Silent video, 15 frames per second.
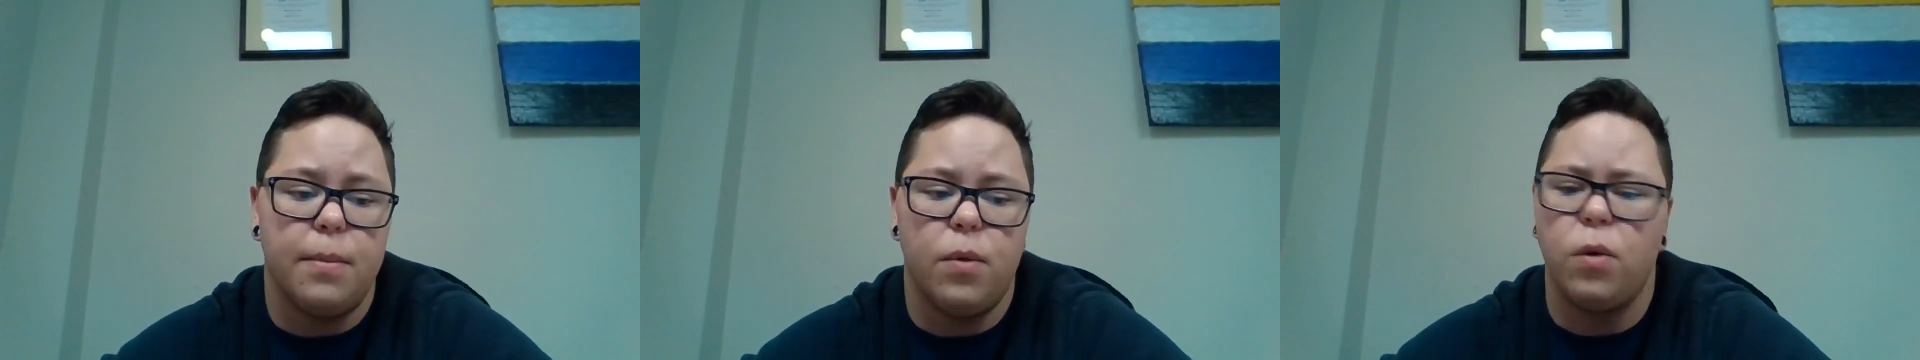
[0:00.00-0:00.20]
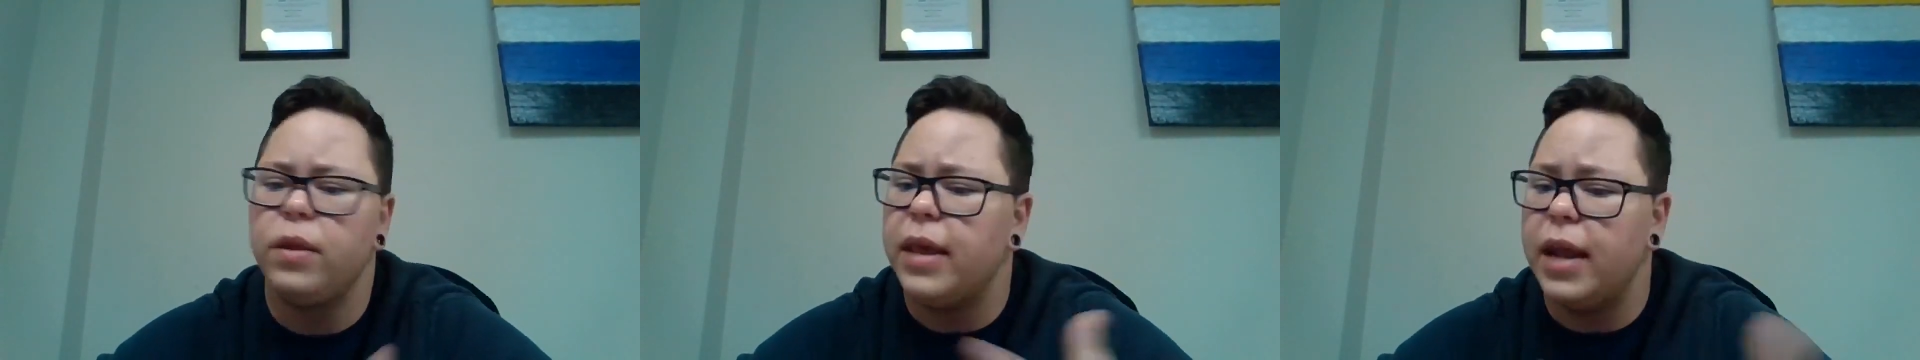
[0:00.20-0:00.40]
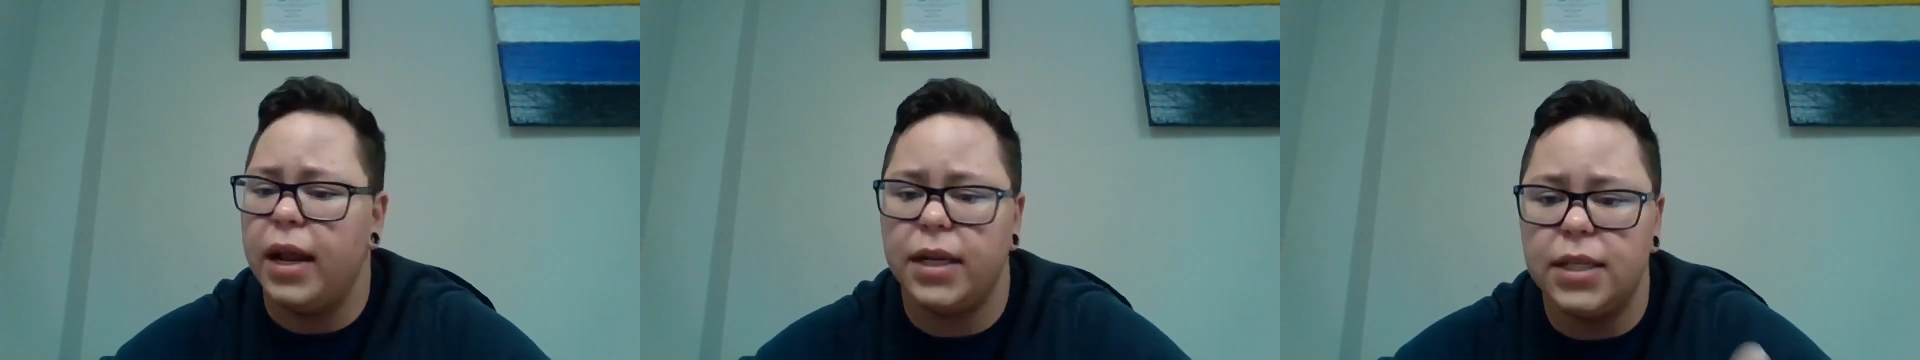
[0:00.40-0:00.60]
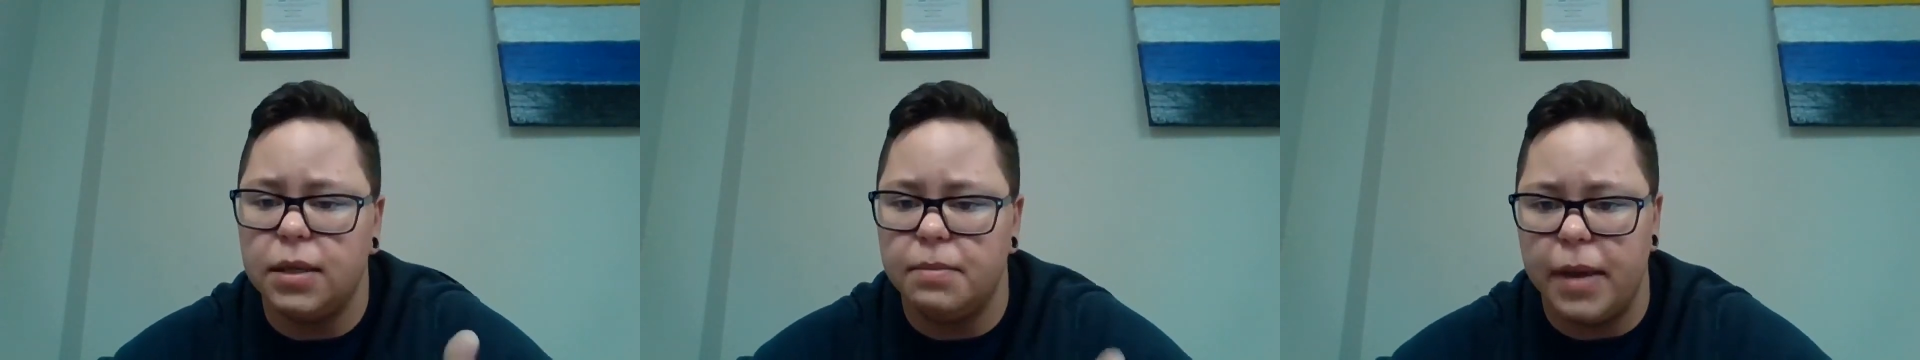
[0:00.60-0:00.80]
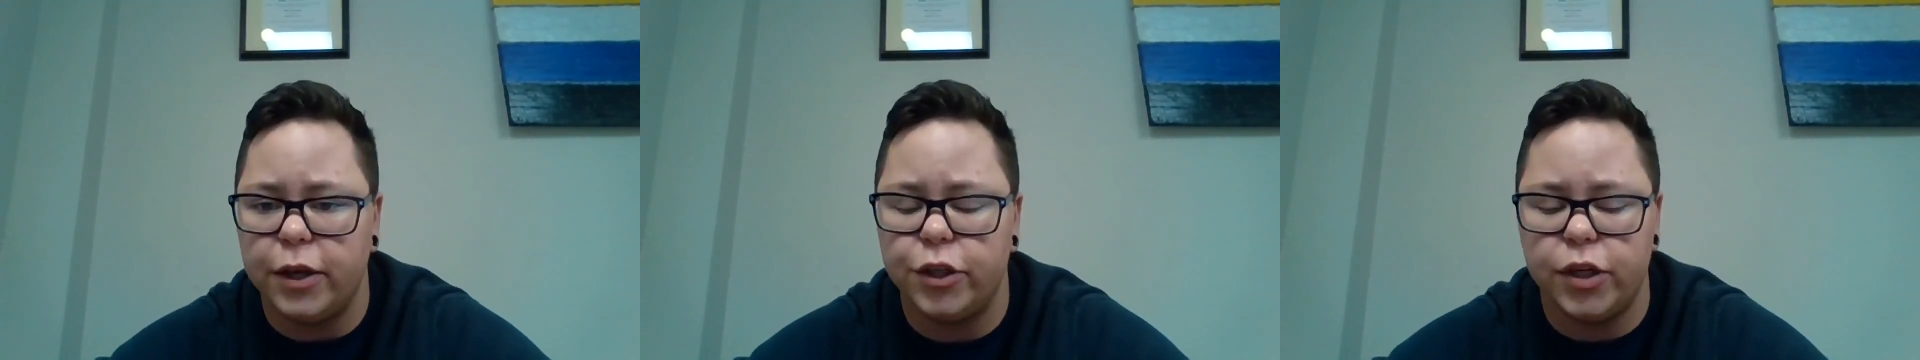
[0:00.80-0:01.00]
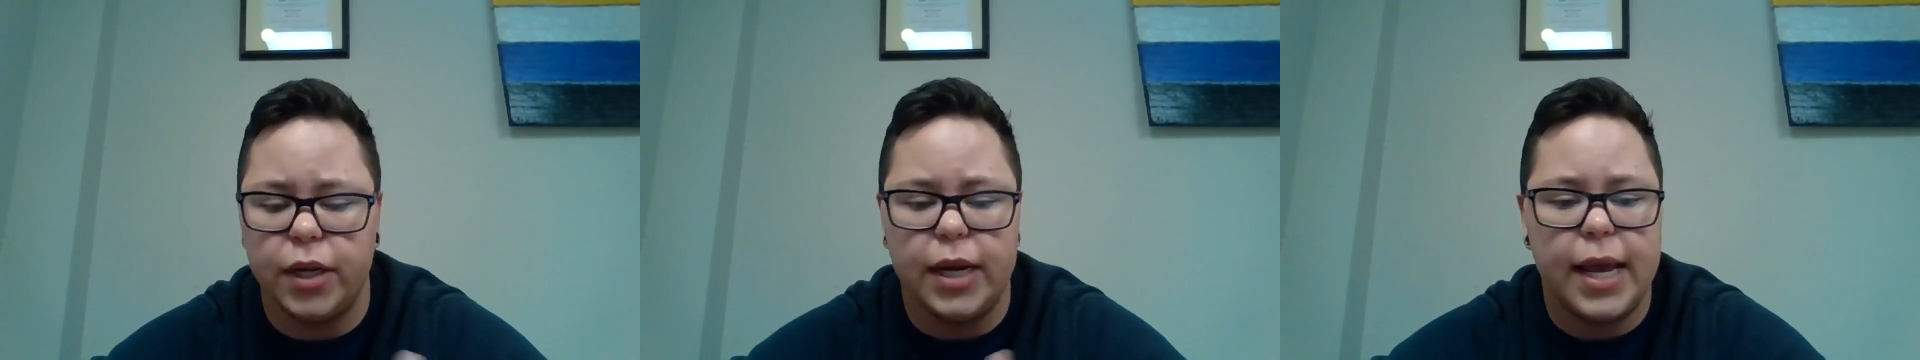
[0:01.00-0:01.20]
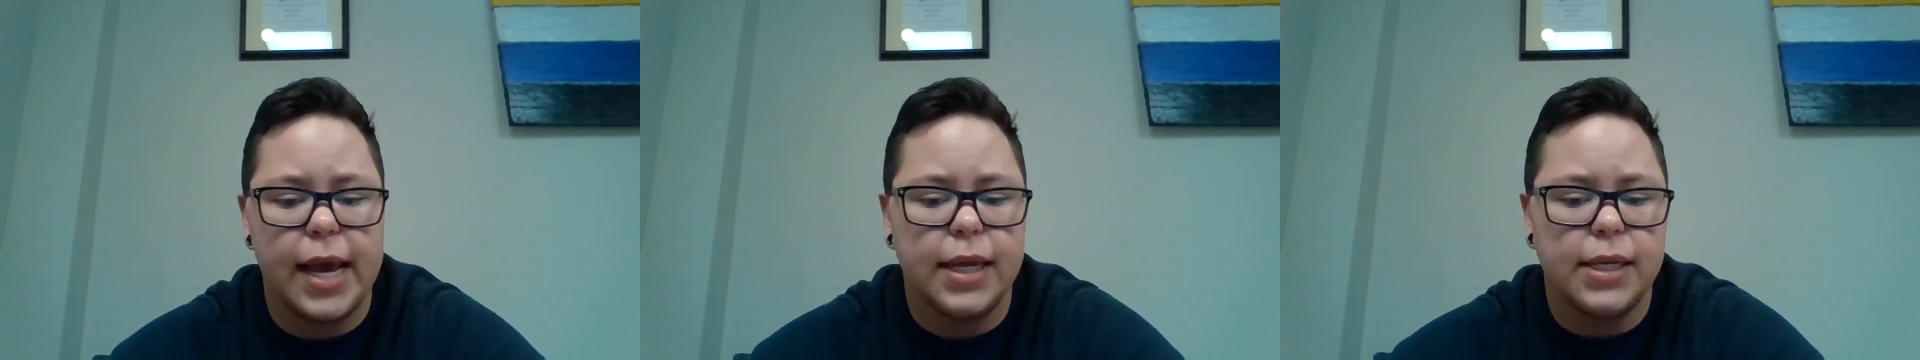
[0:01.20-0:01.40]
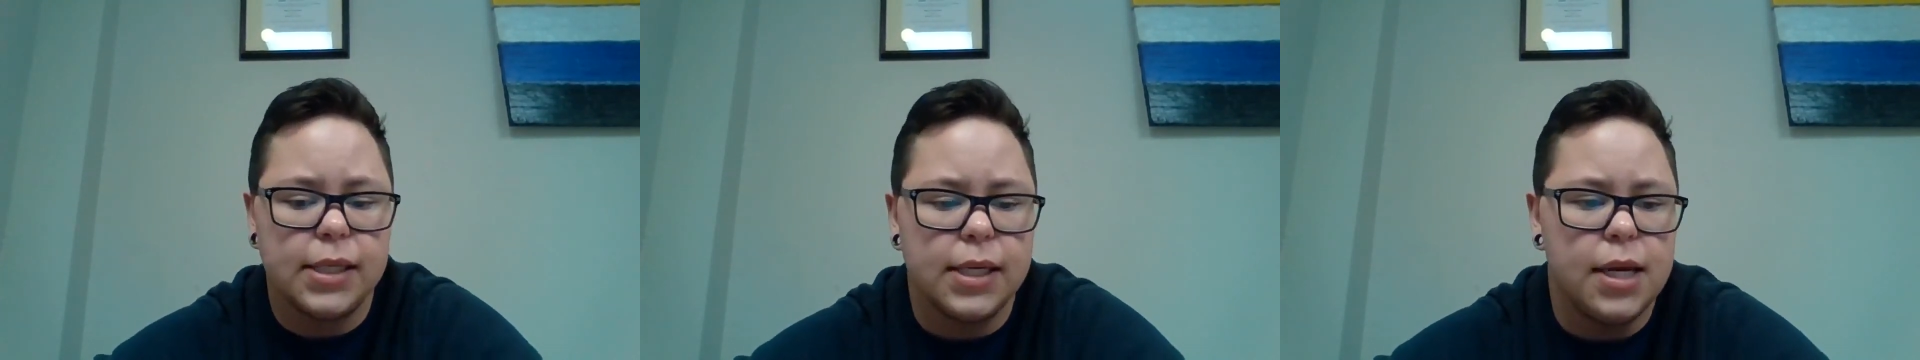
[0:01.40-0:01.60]
or that I didn't mention
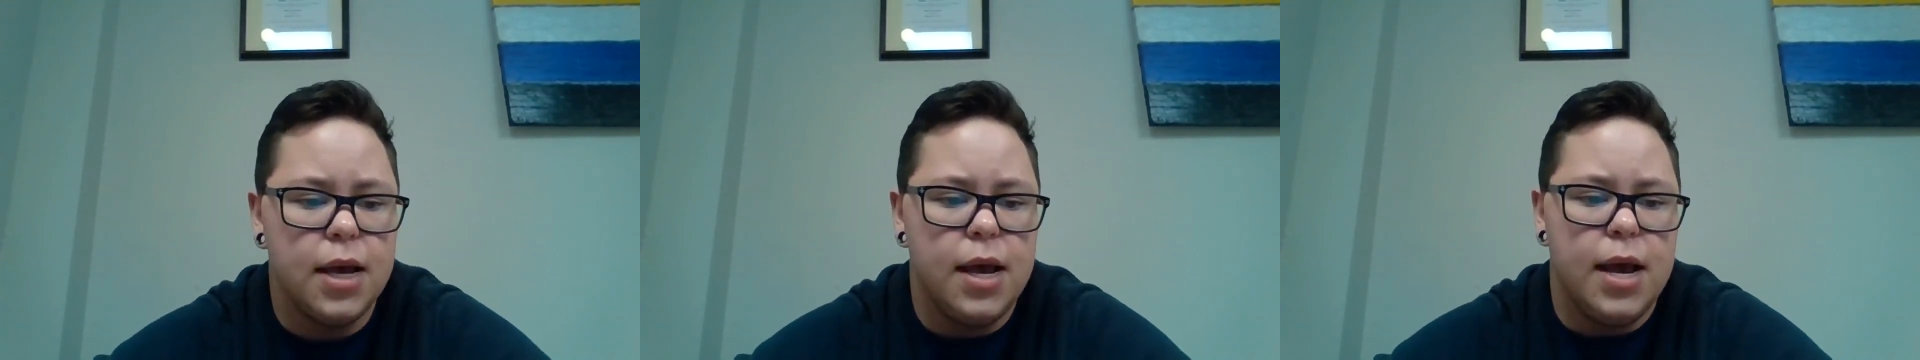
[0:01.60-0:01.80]
yet.